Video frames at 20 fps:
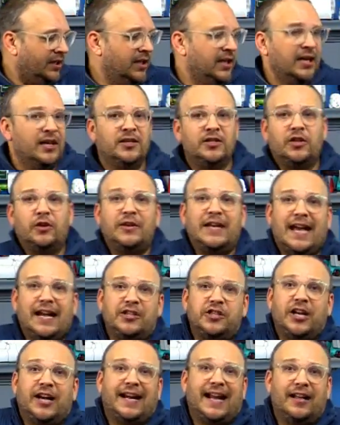So yeah,
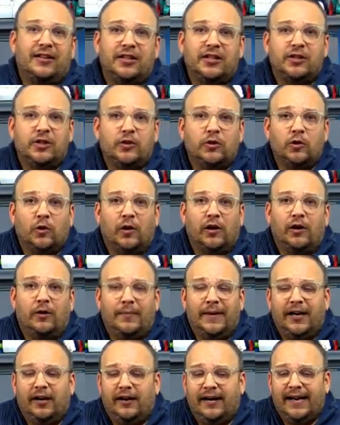check out the tutorial,
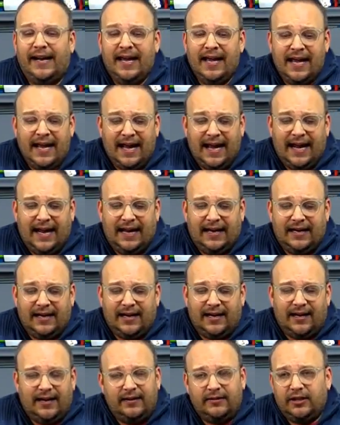Mary. And
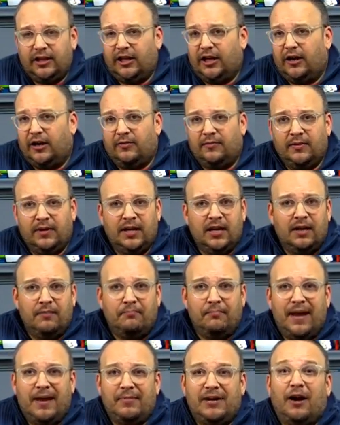uh, you know,
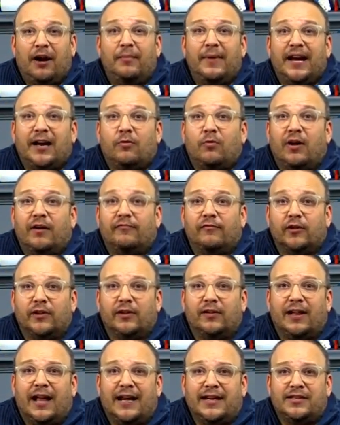Maybe I'll make one for the
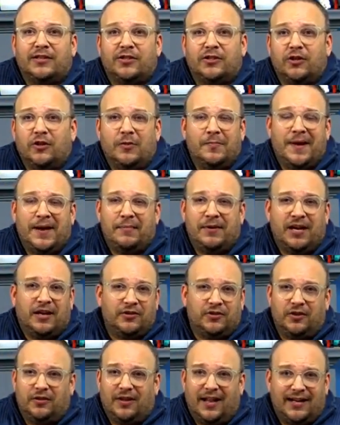lights too. Maybe I'll
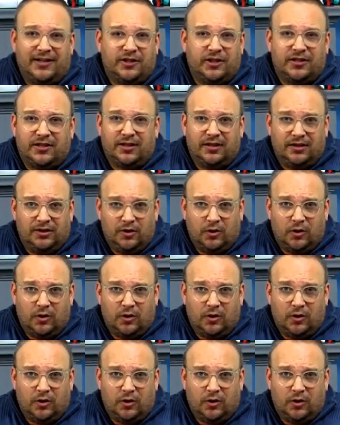do like just a little